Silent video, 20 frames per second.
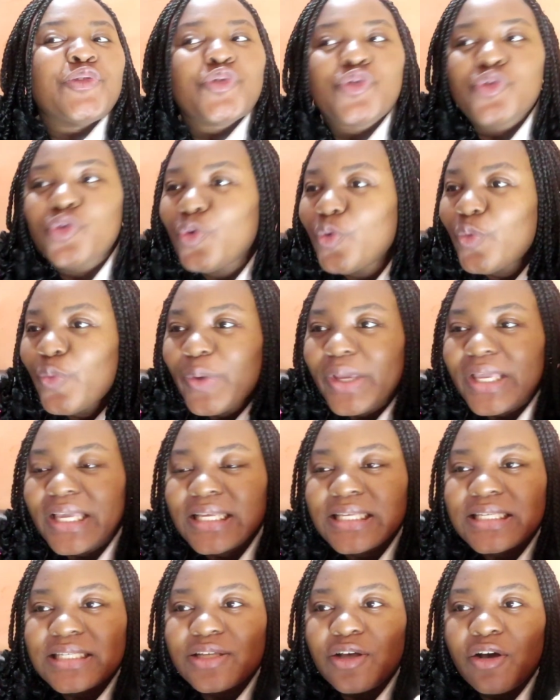two
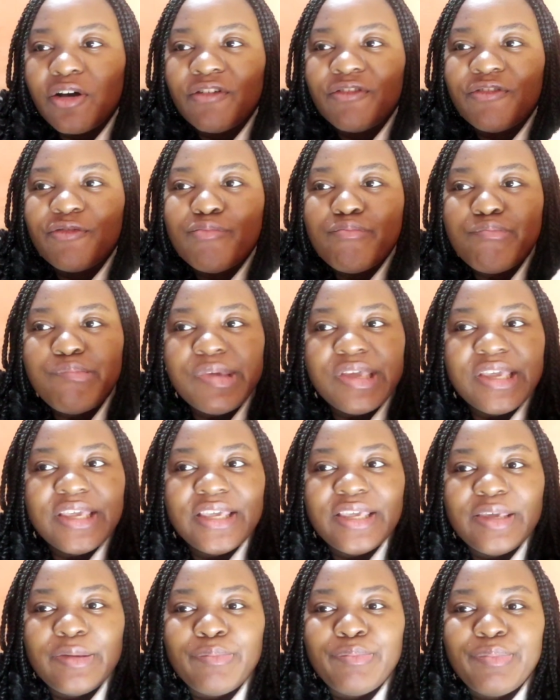weeks of
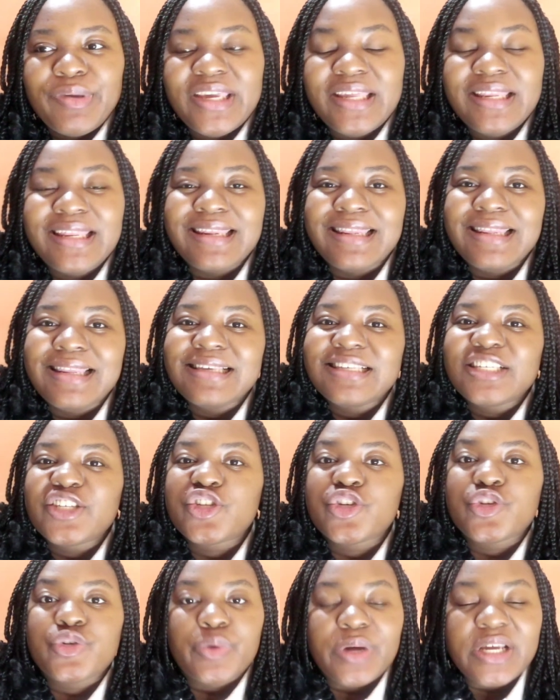me being in
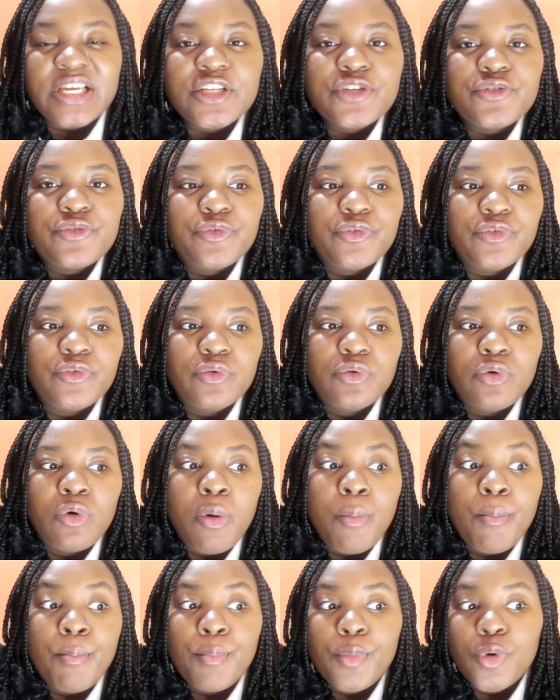this stressful
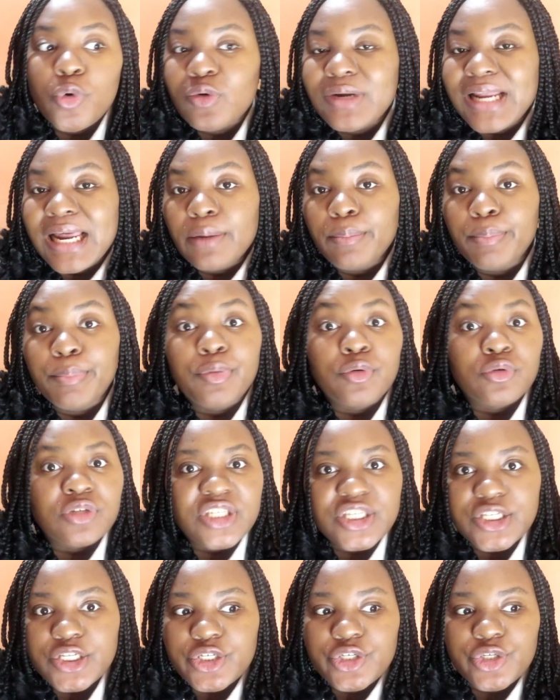mood and
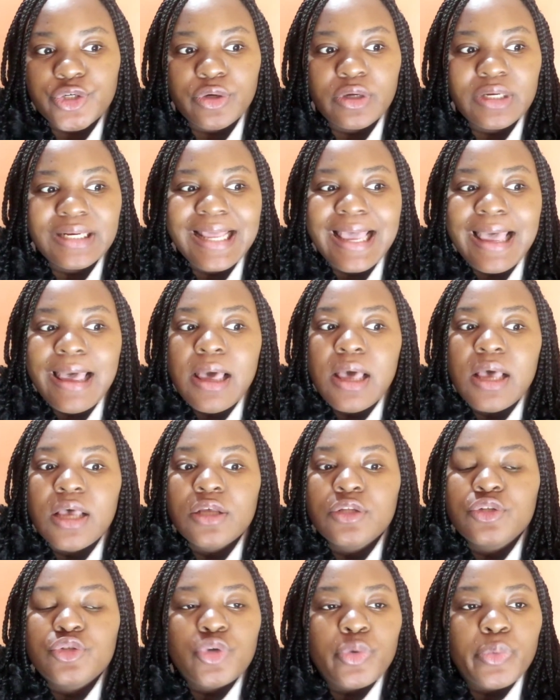position
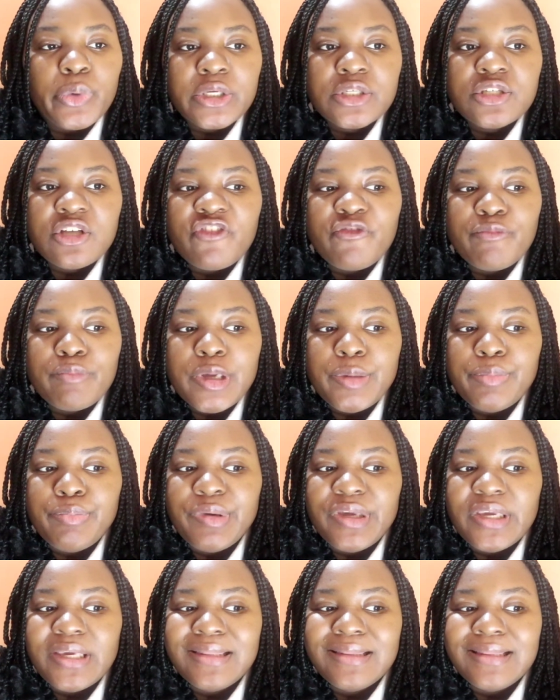two weeks of me
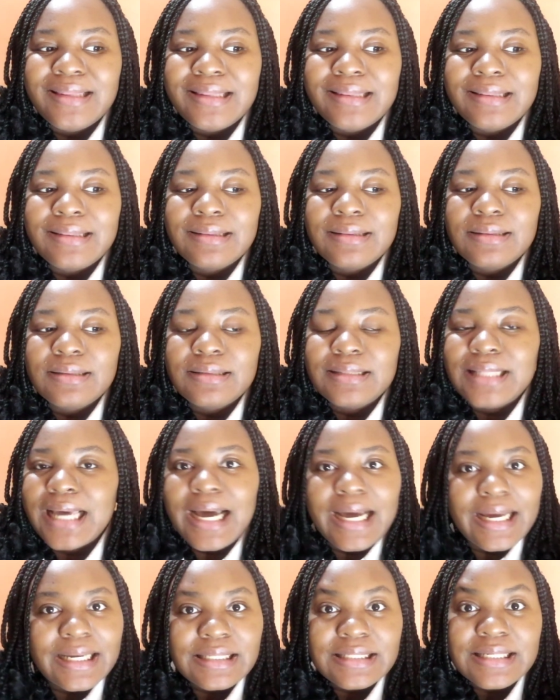being
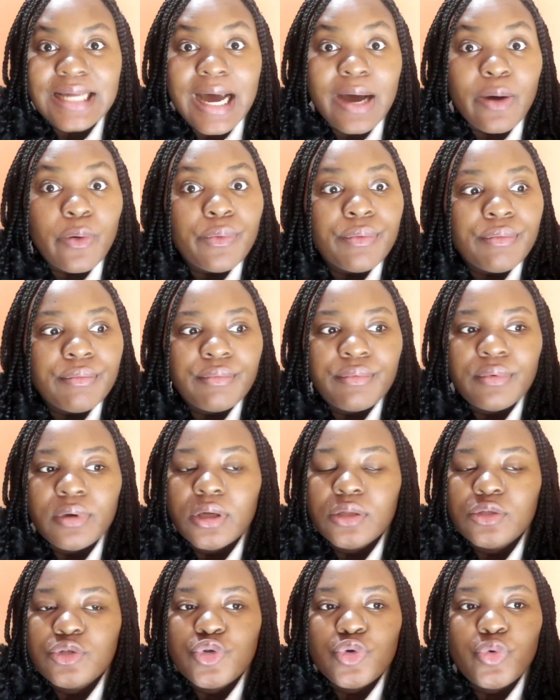tied down
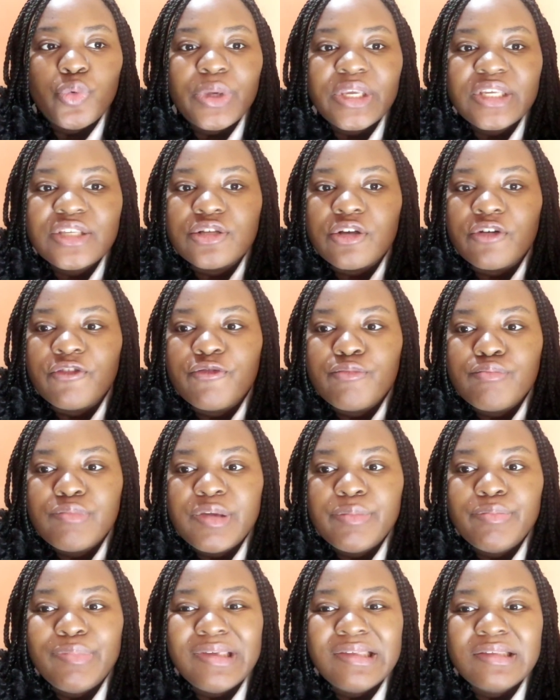two weeks of
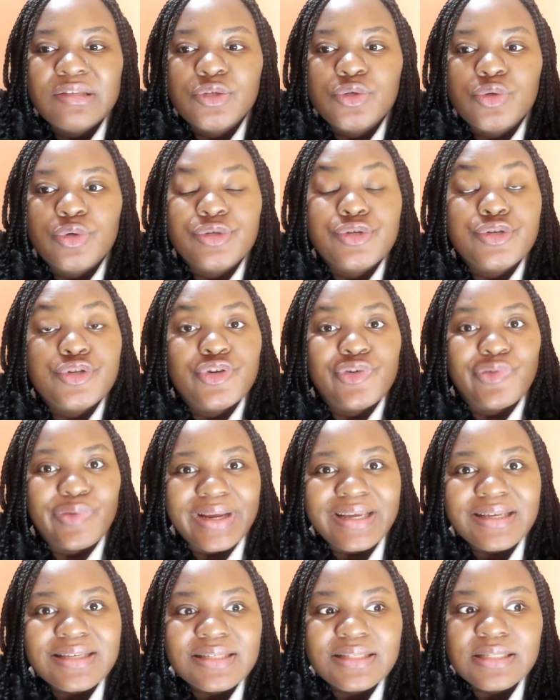me being so
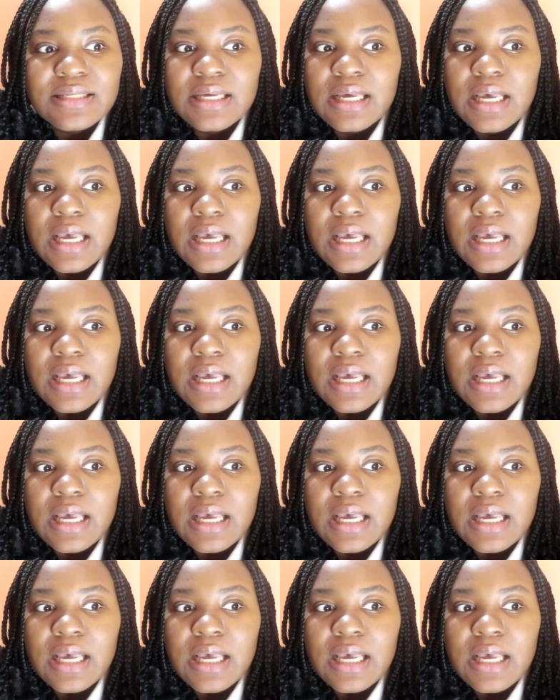stressed